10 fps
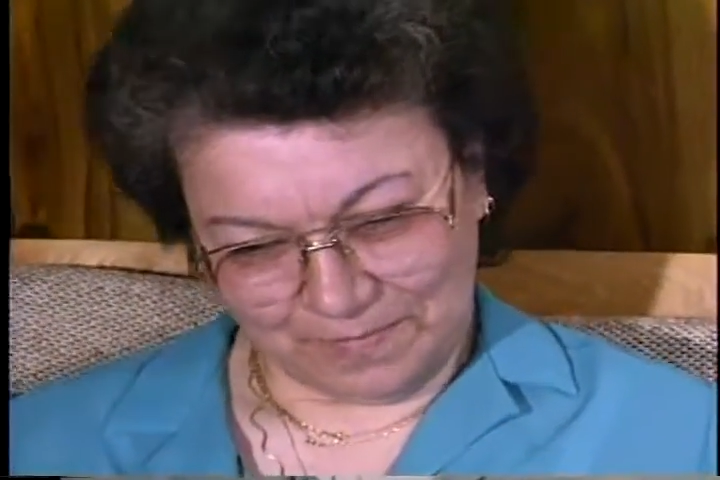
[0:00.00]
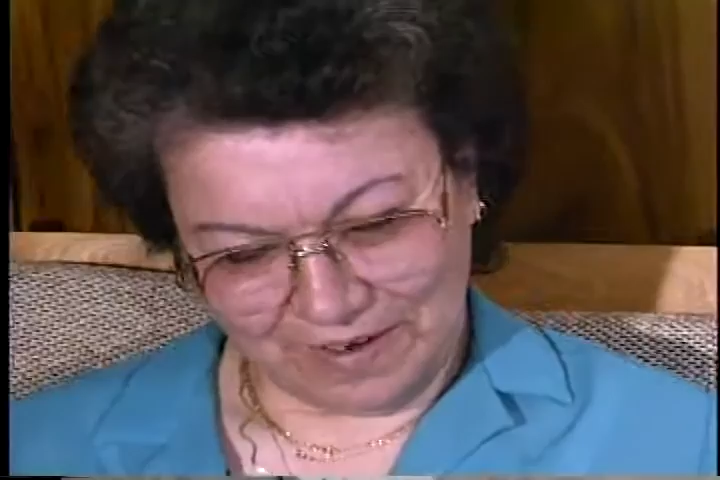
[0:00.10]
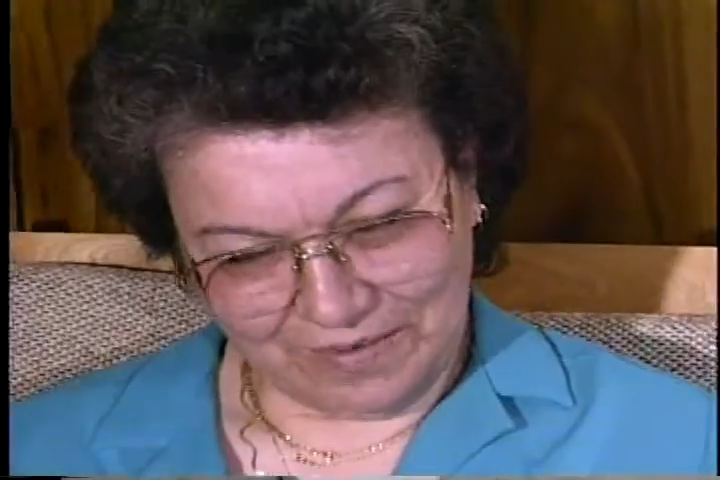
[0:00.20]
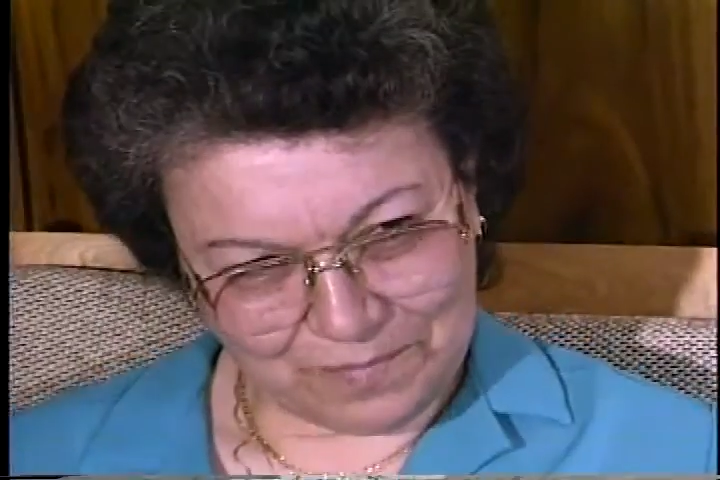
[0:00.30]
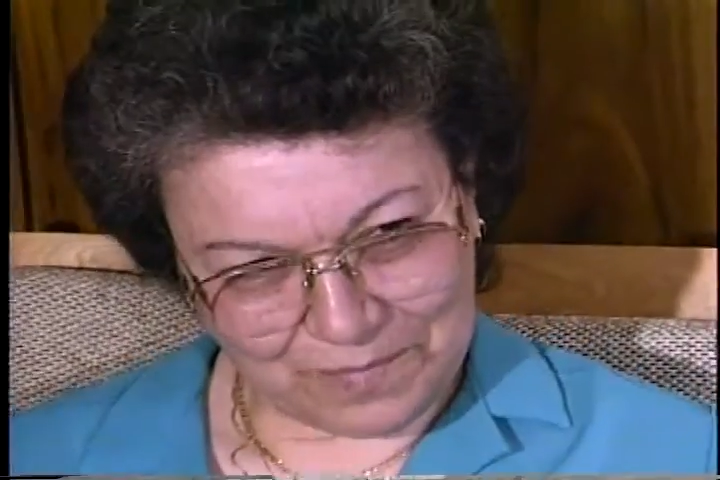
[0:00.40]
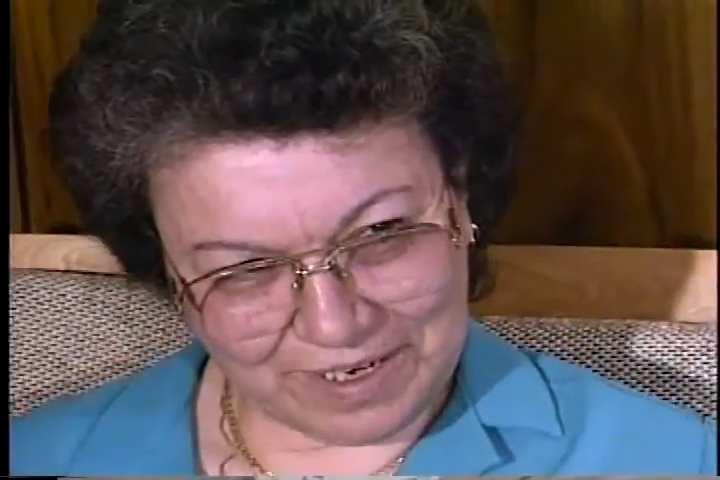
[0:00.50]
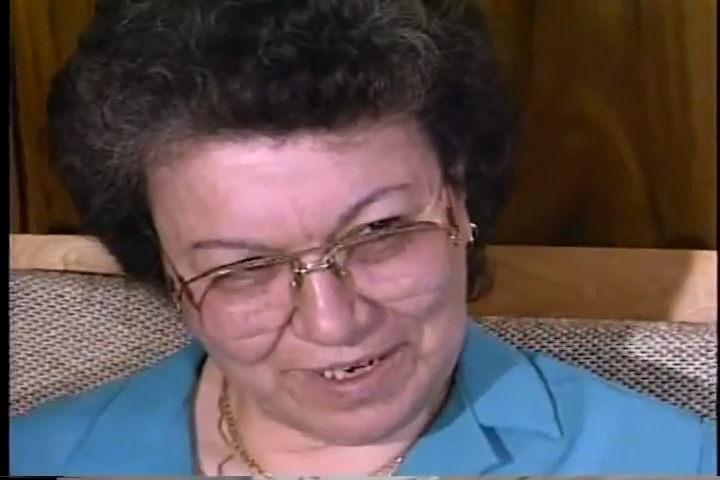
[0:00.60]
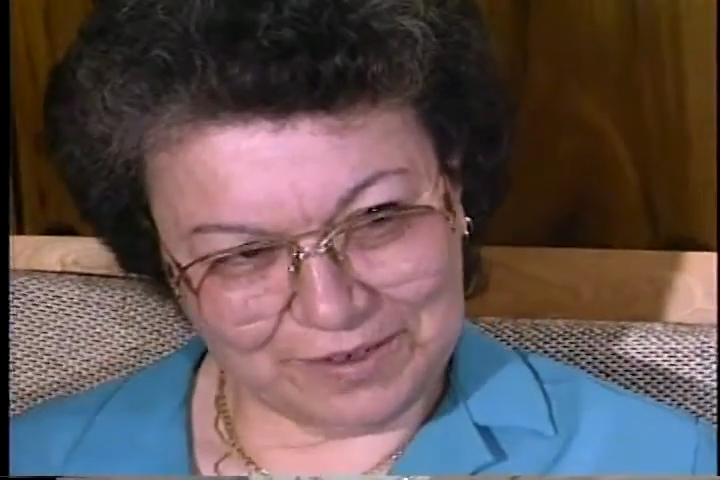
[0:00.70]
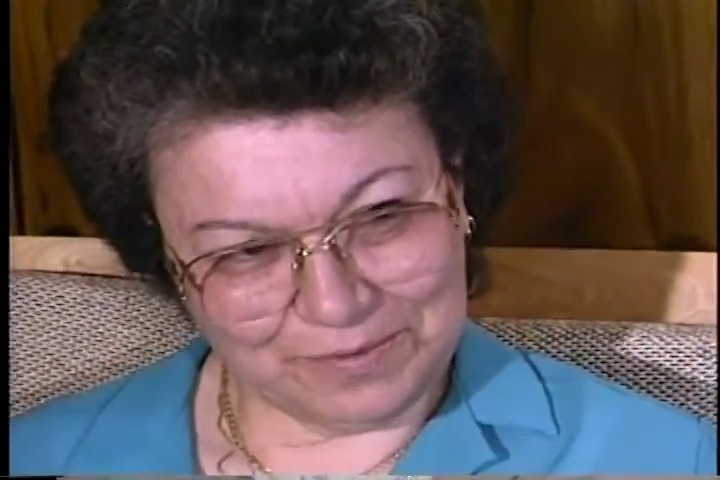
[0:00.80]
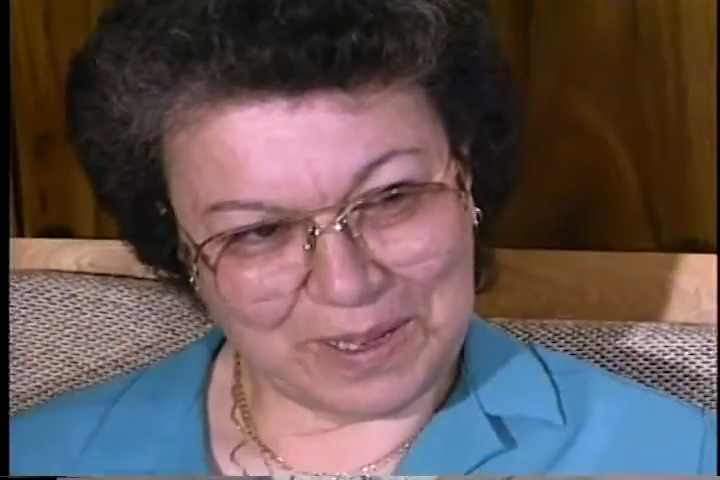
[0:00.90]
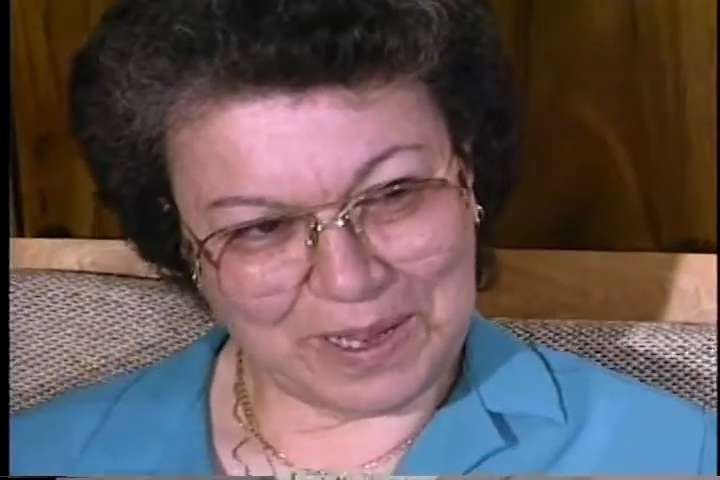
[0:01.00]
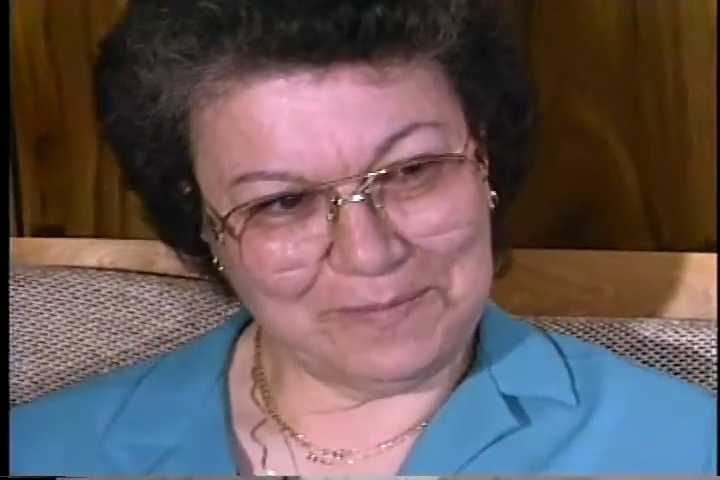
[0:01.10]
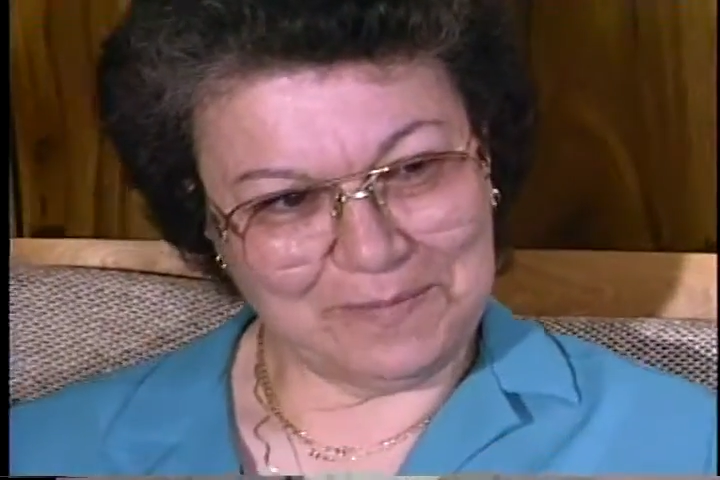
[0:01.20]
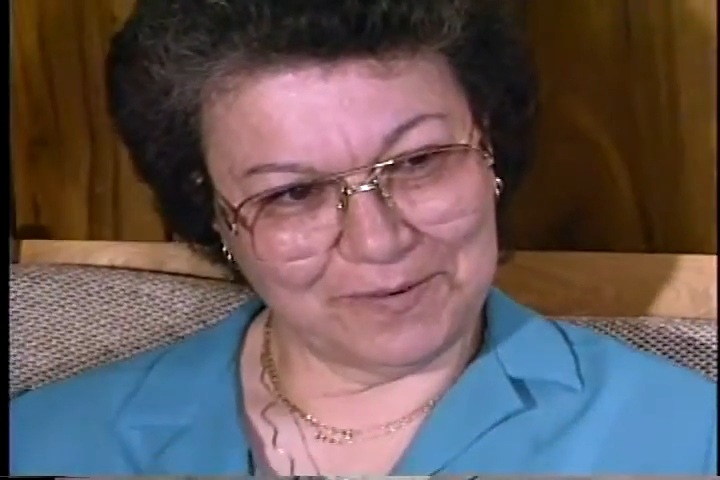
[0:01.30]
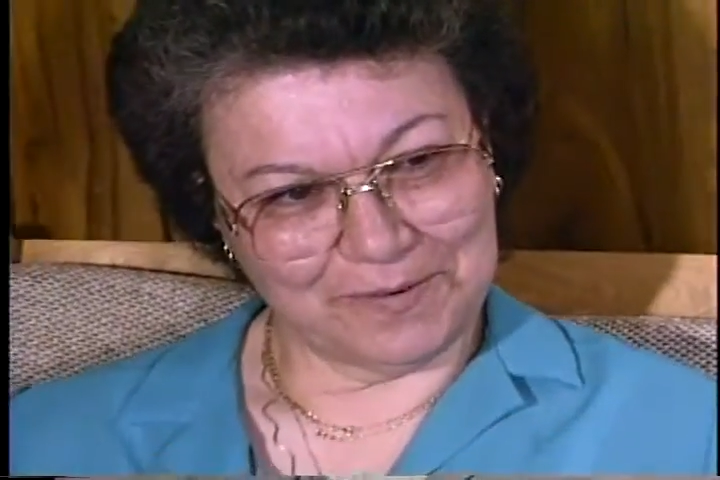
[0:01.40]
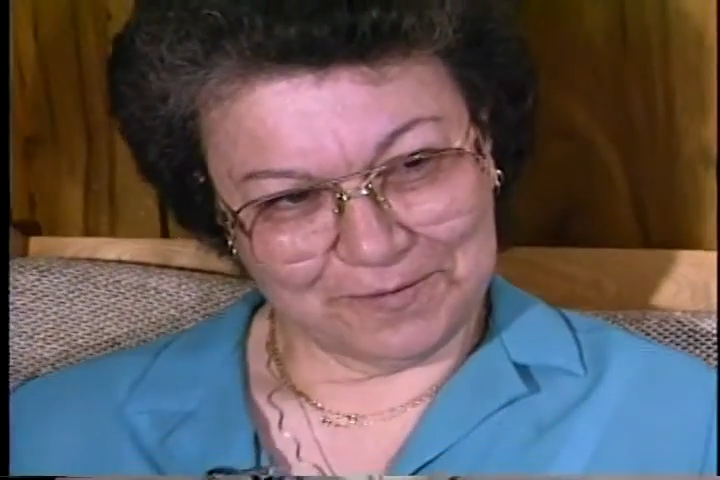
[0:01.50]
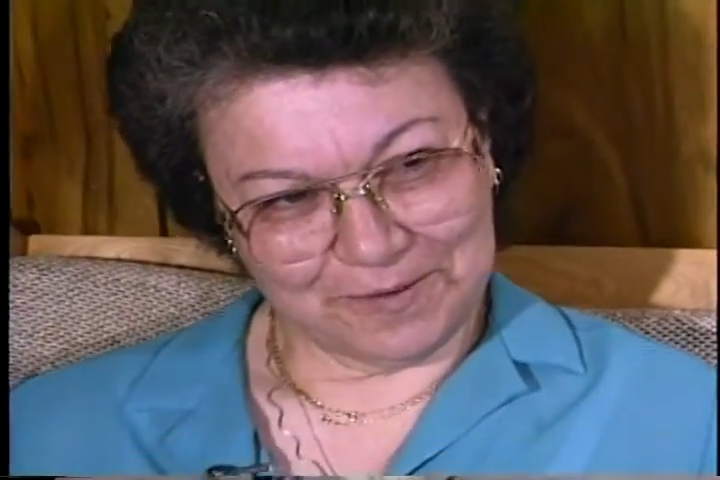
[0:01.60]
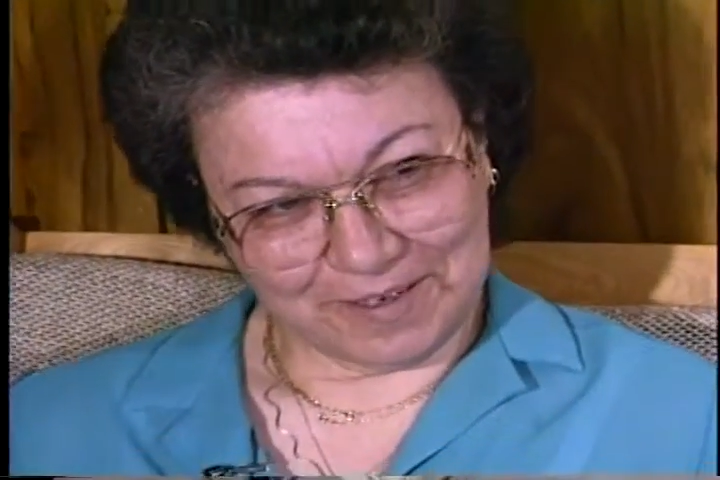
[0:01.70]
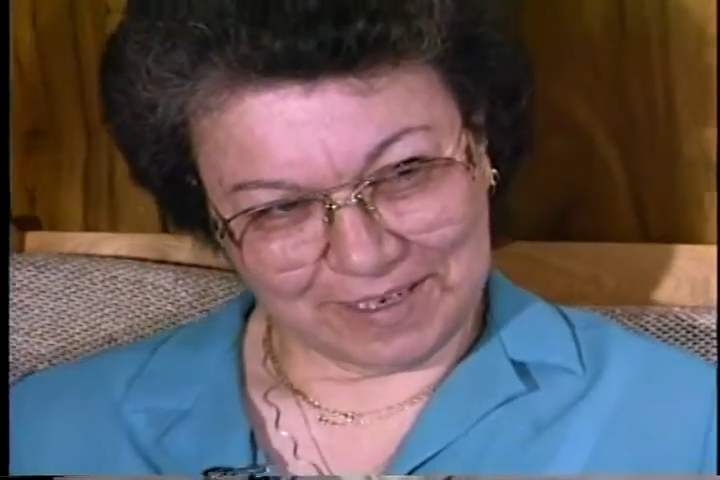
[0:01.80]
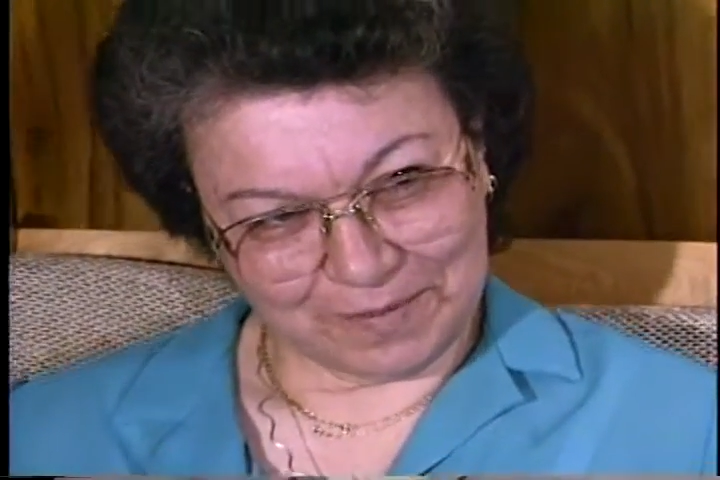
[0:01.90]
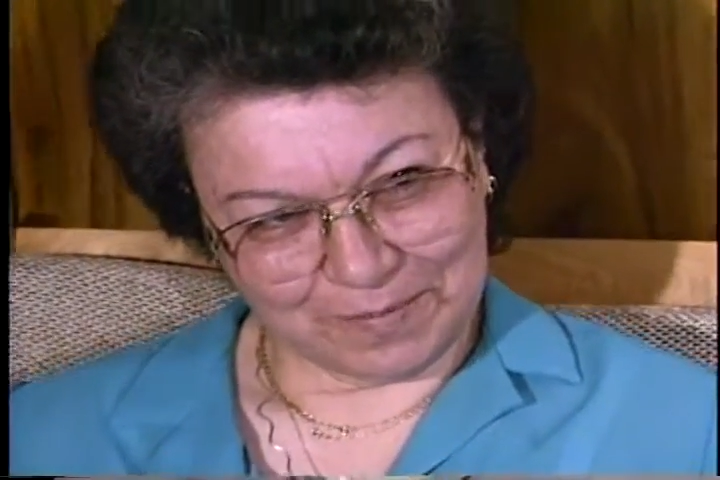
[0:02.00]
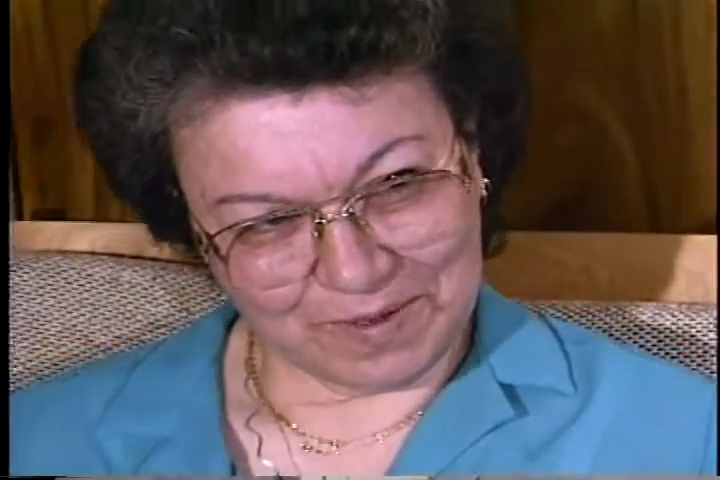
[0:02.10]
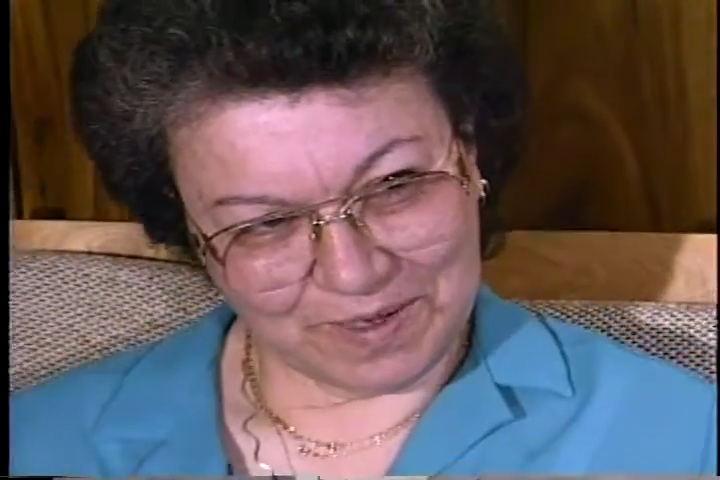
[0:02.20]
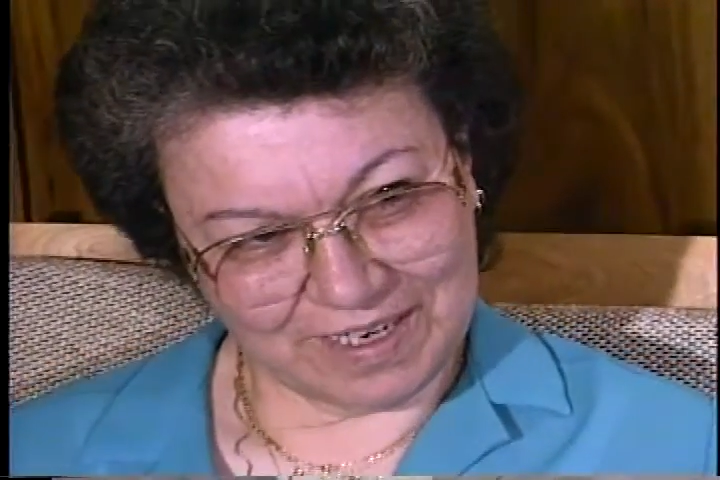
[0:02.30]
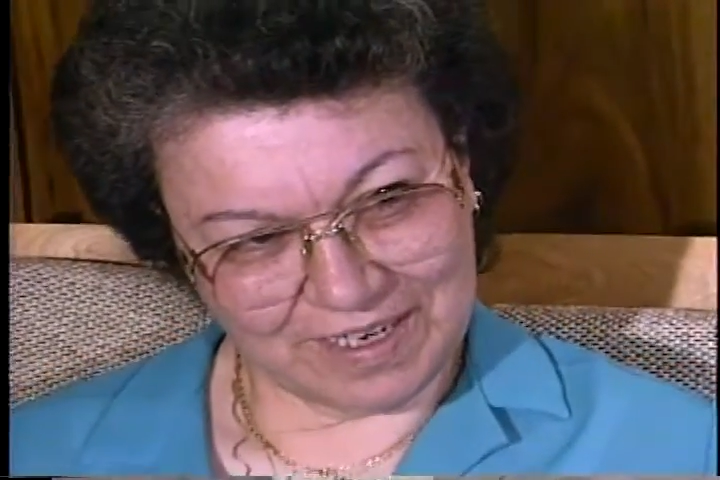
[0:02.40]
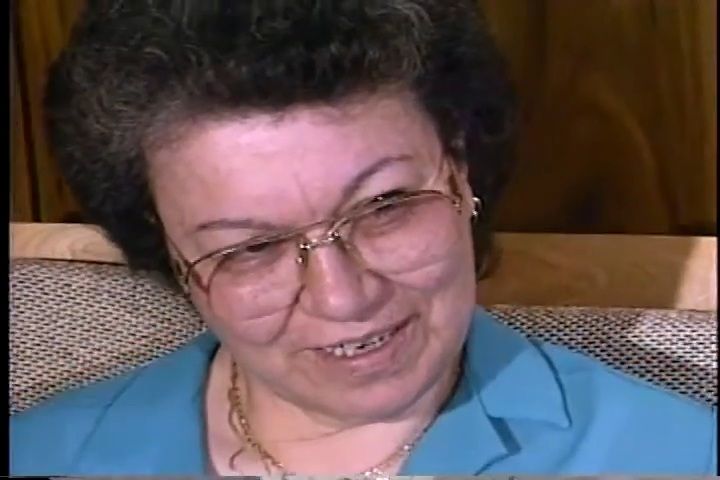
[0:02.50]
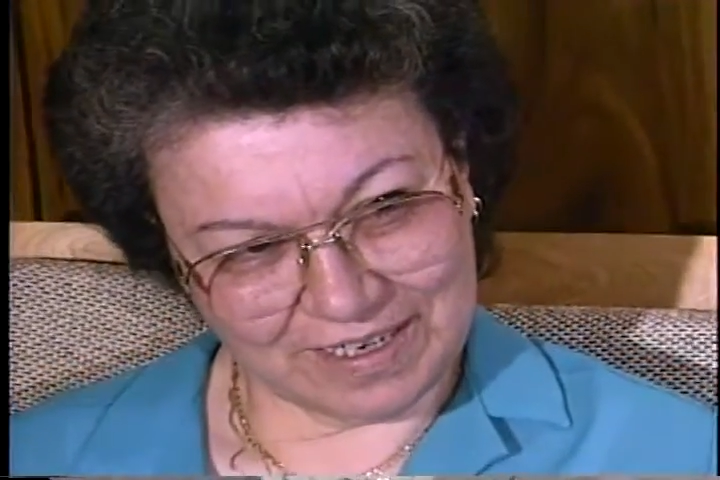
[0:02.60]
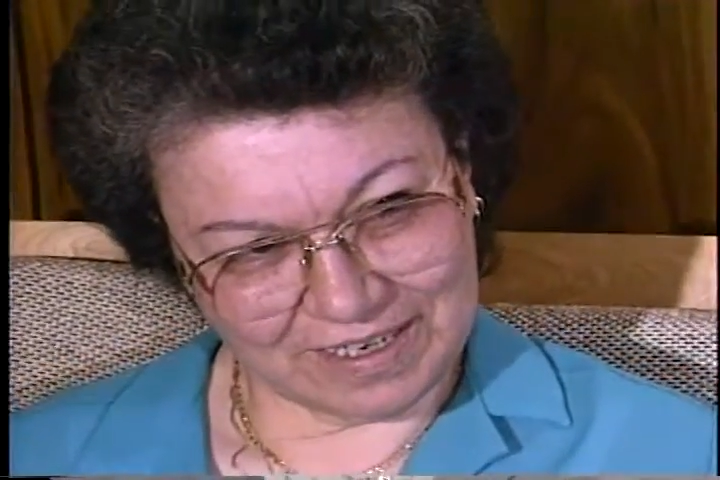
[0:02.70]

enough money to pay me for the work that I put in it.